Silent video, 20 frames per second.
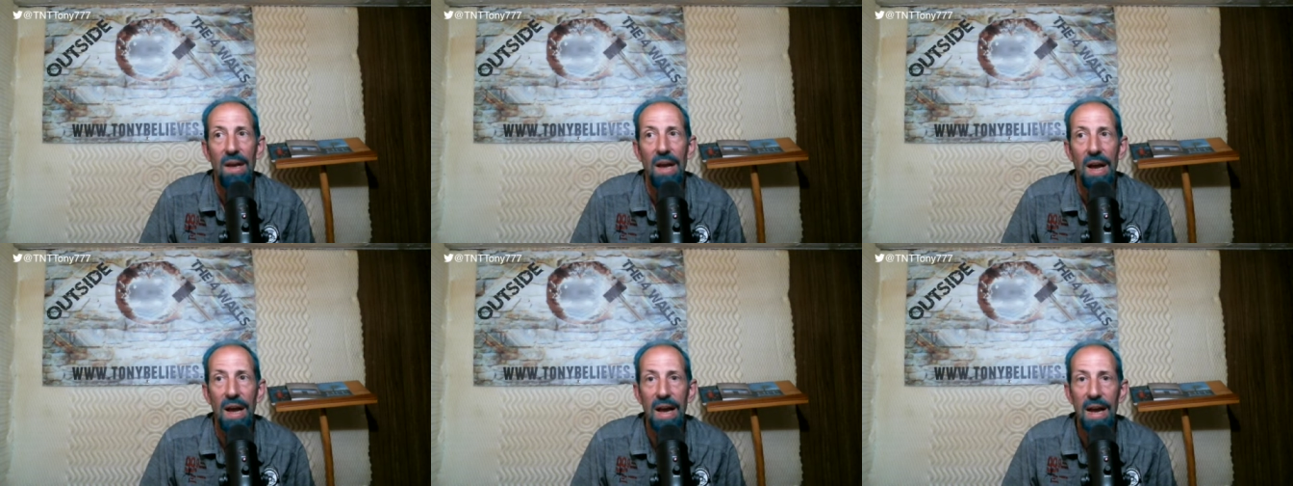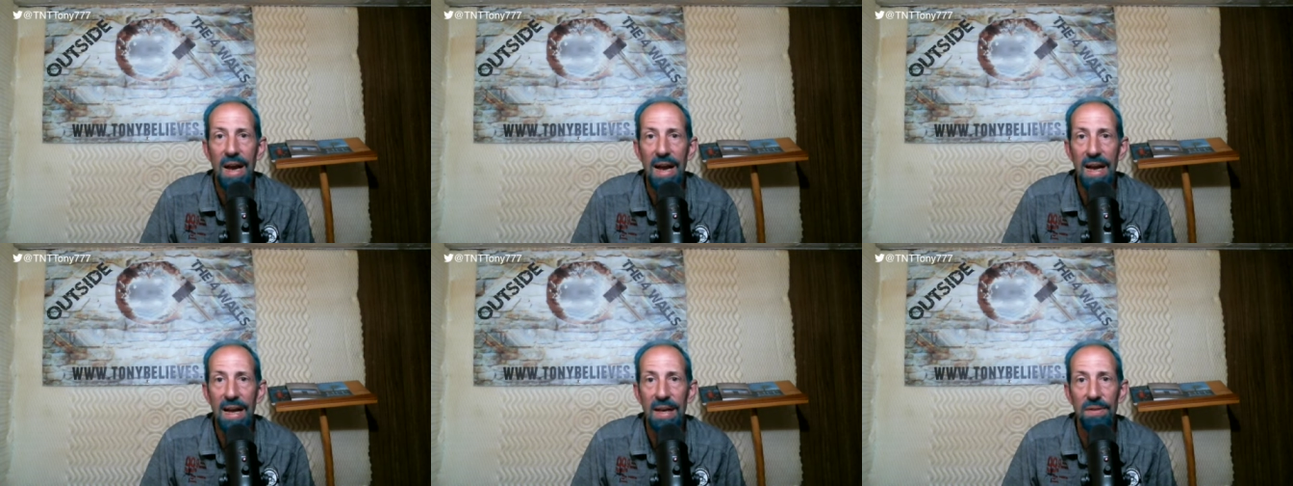
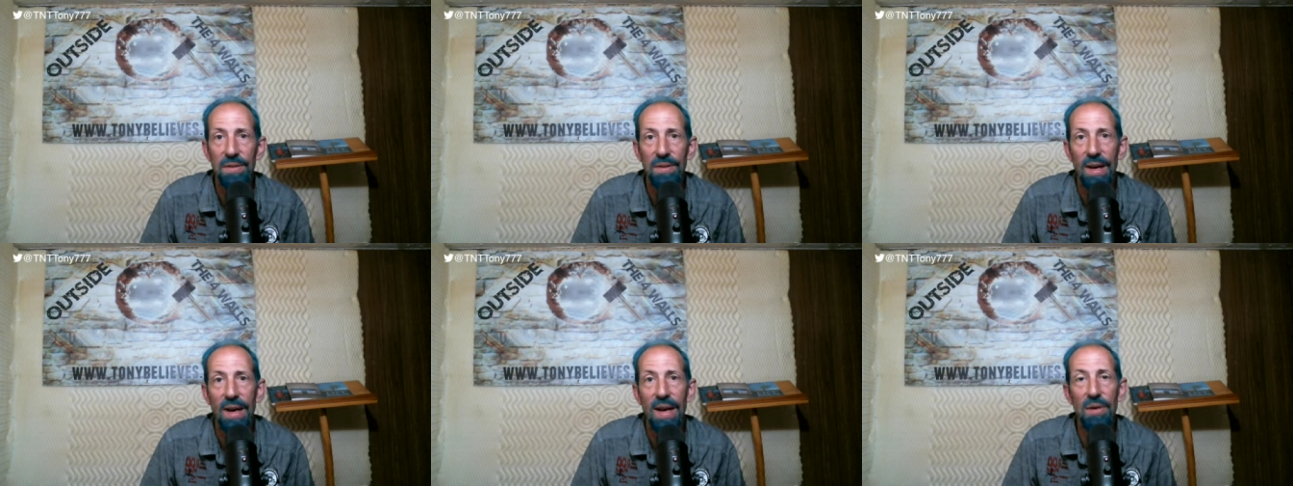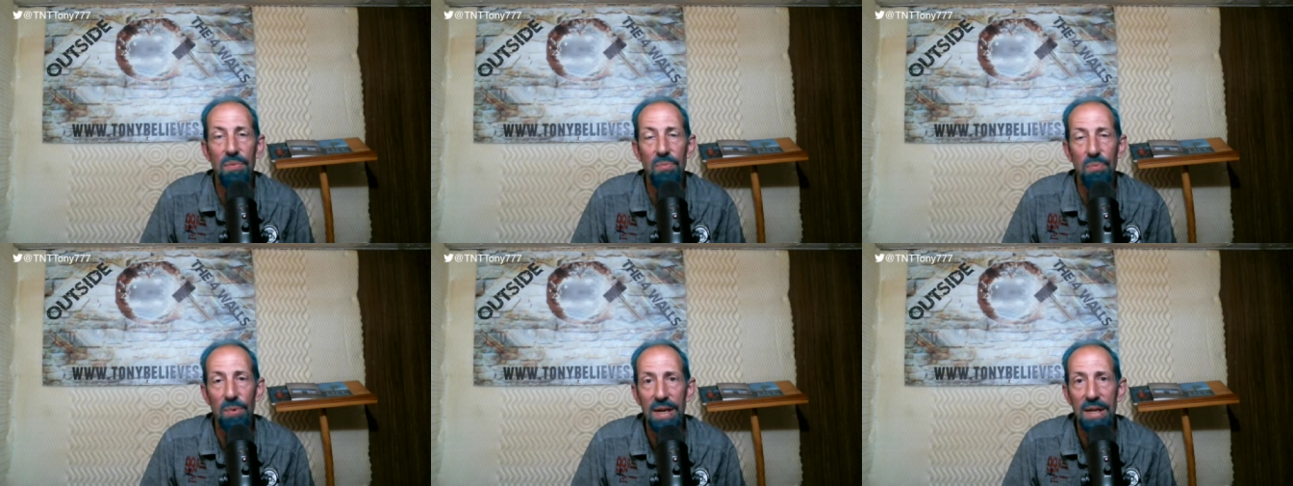as a
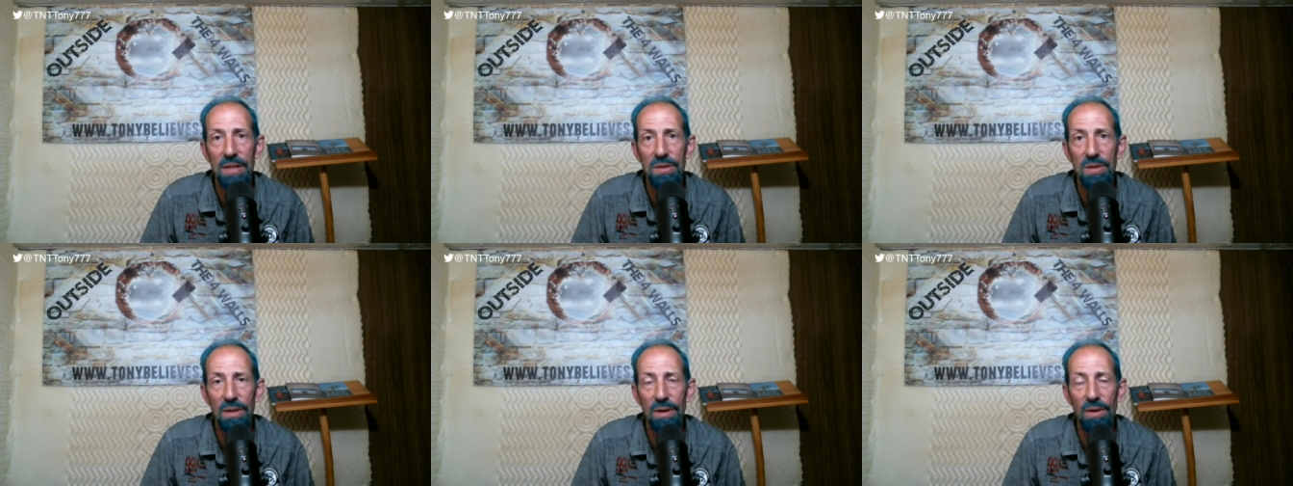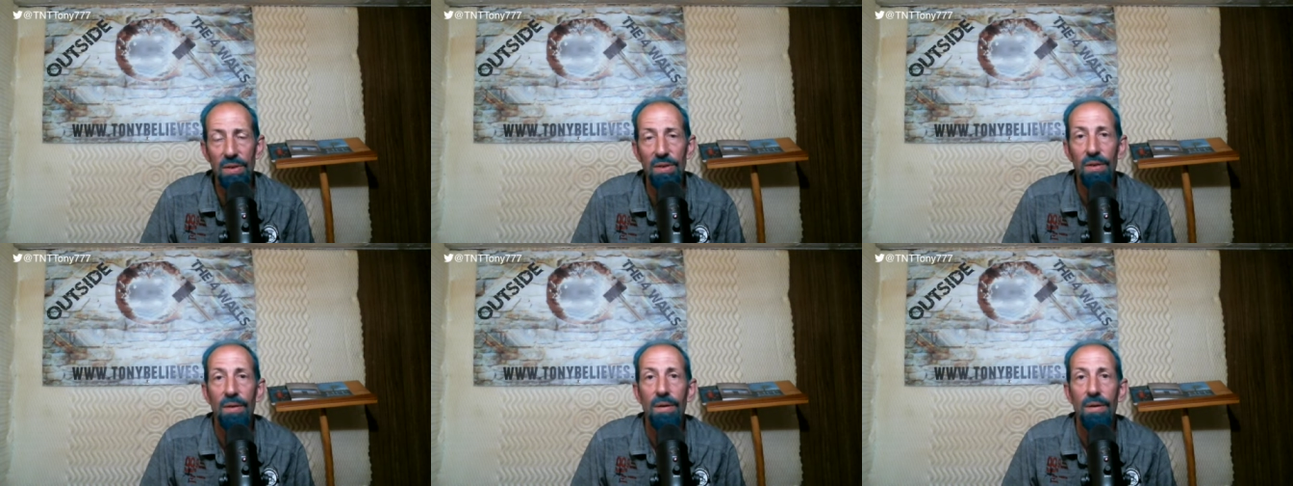
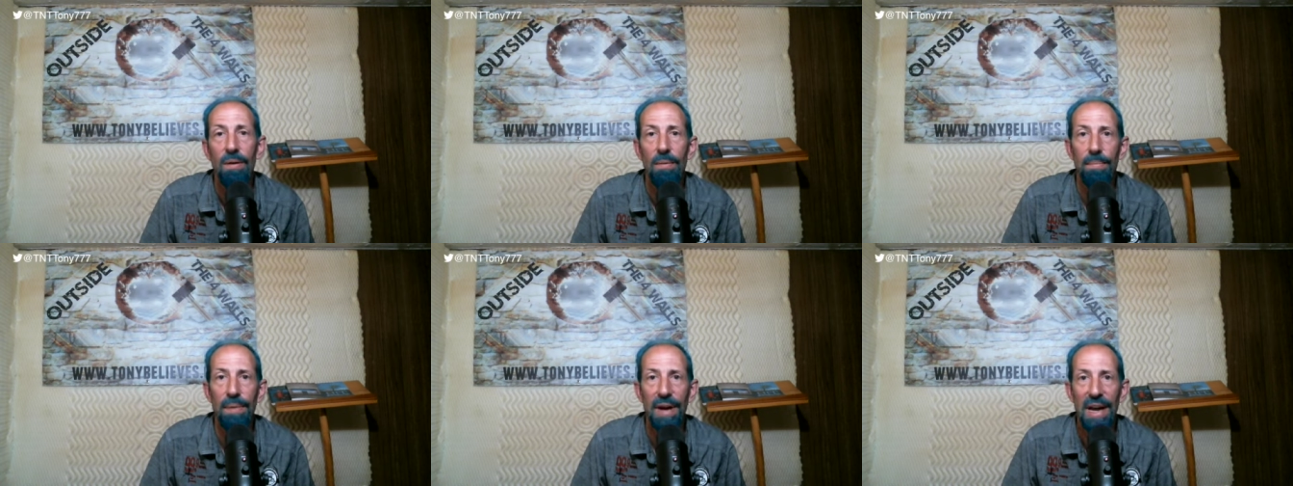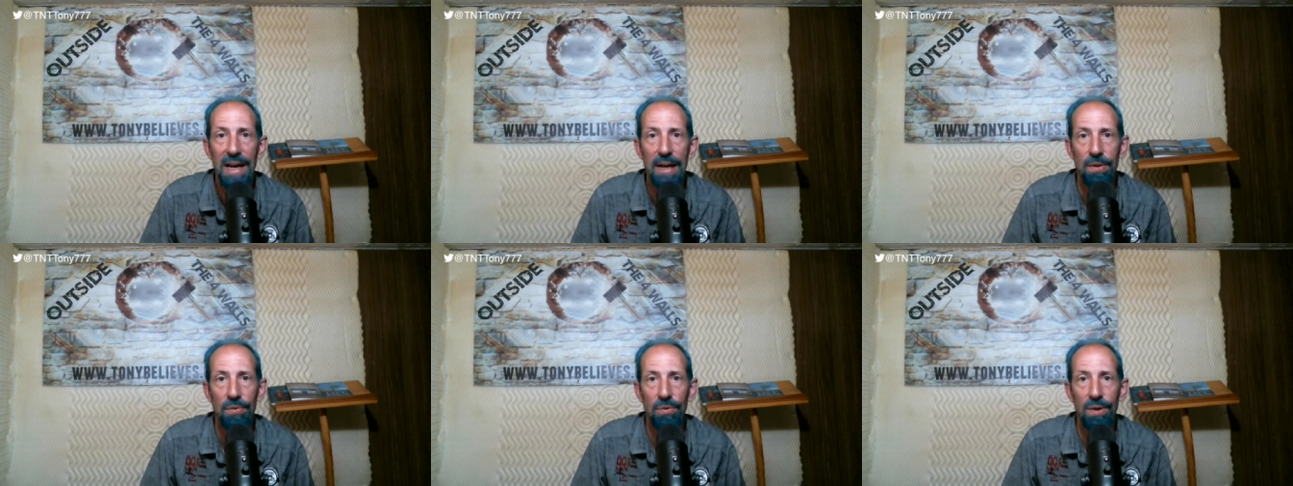regional
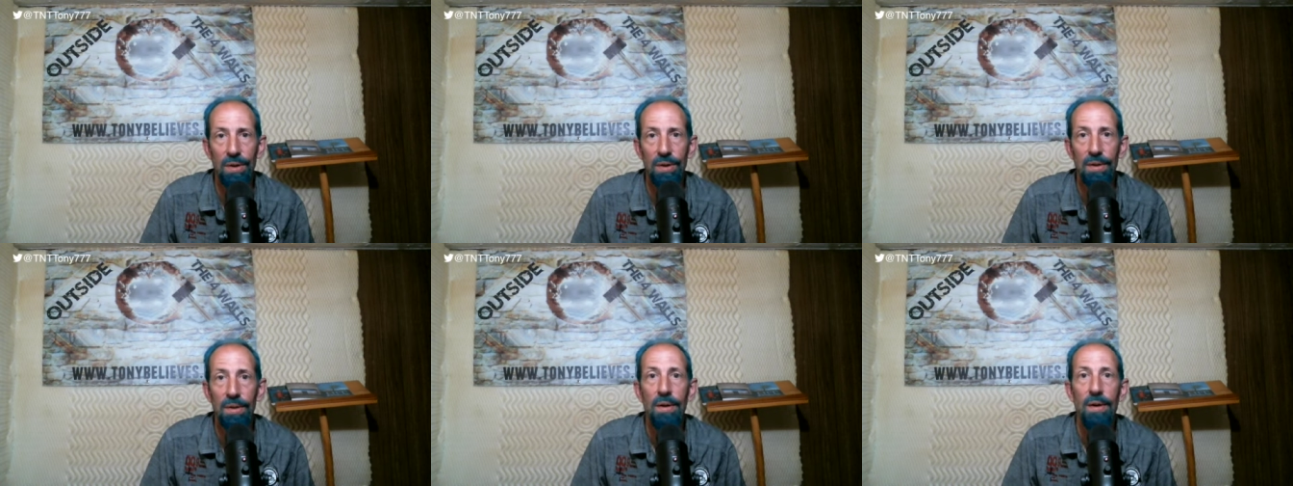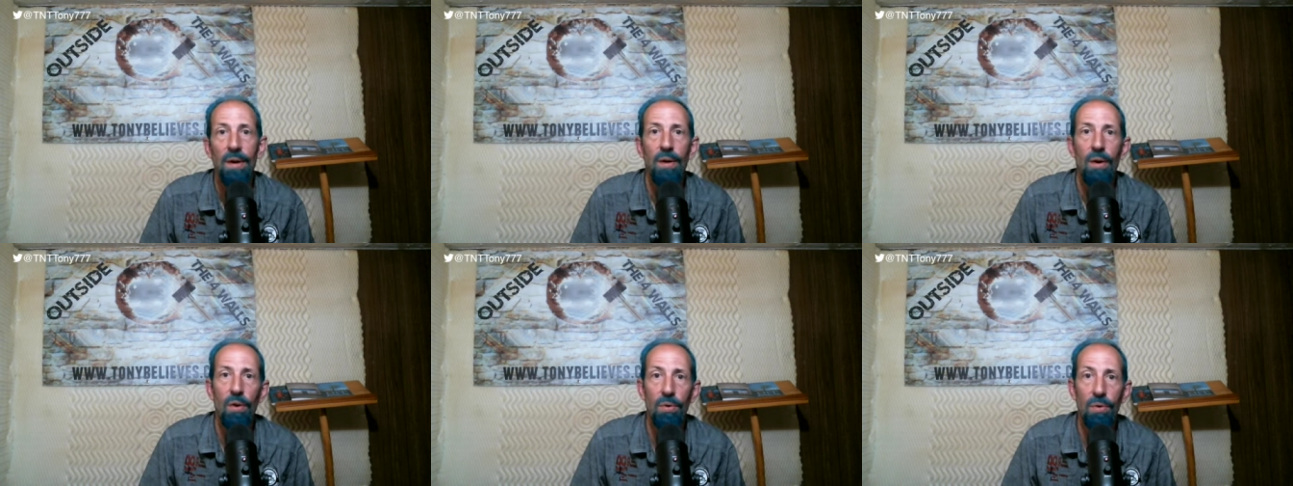power
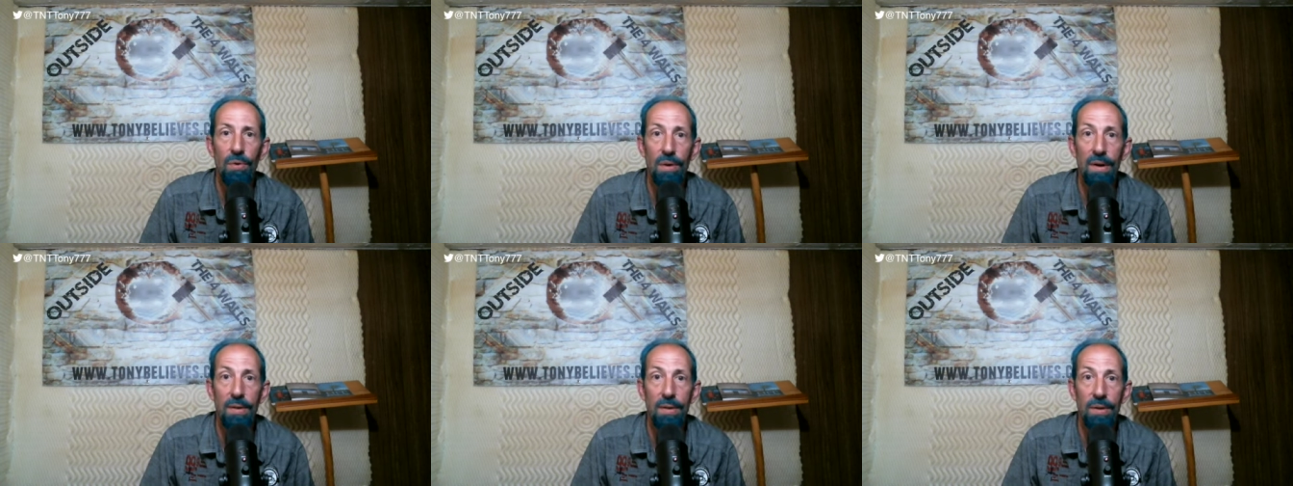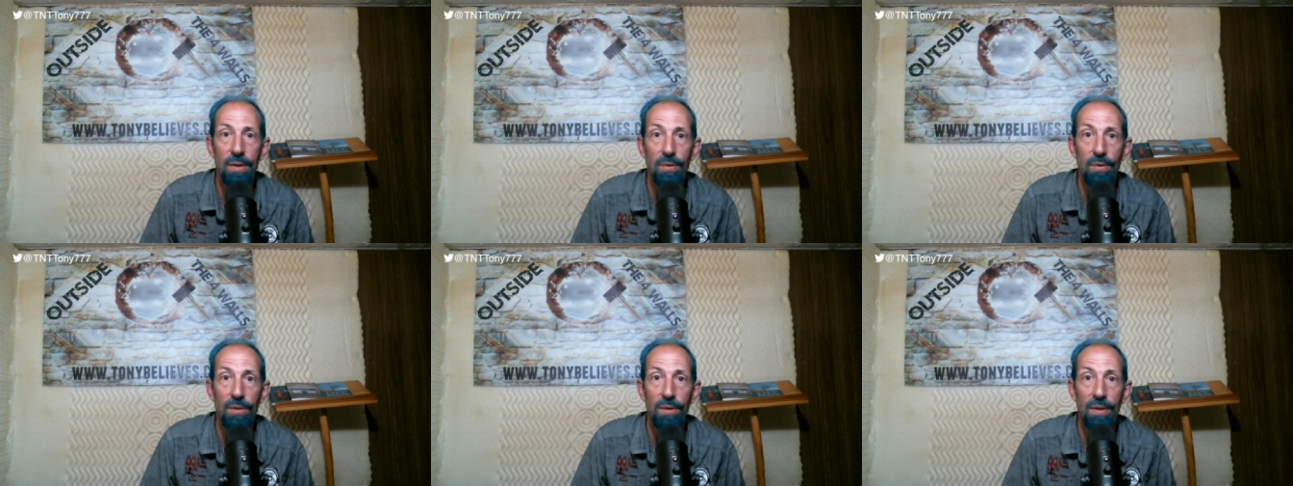or
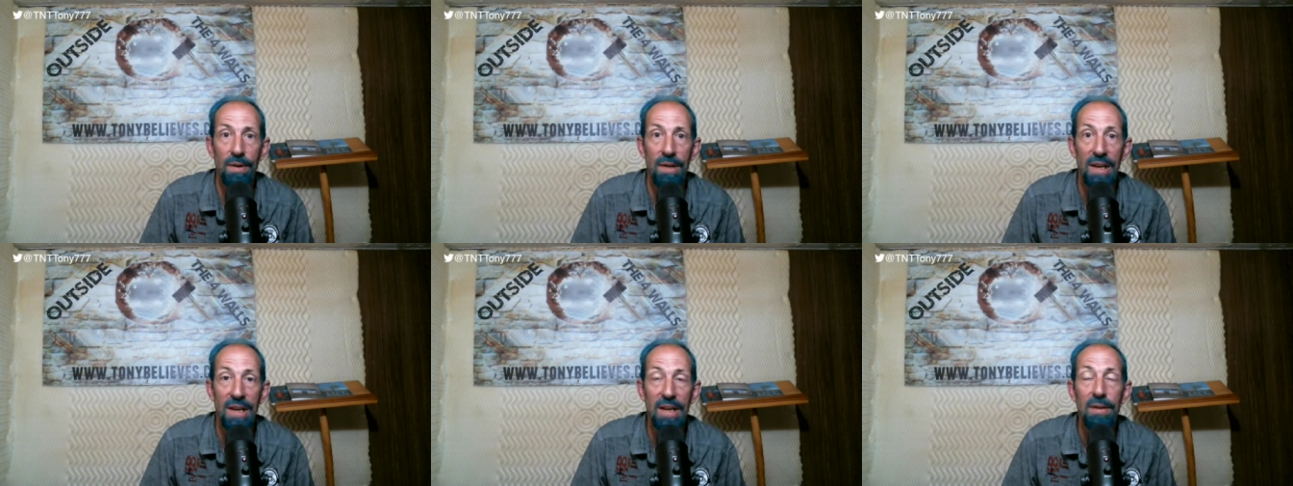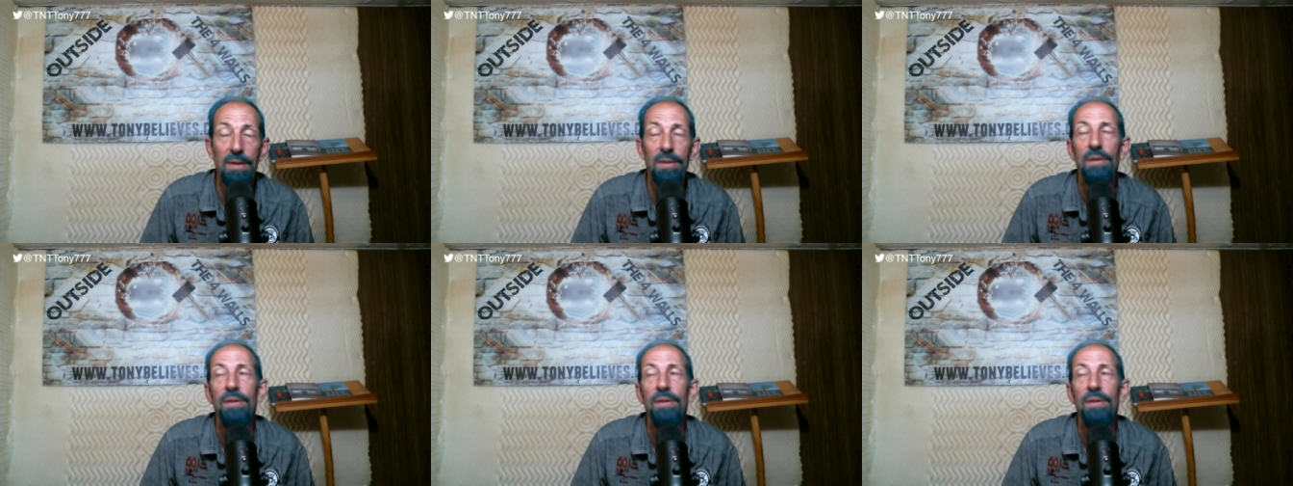authority.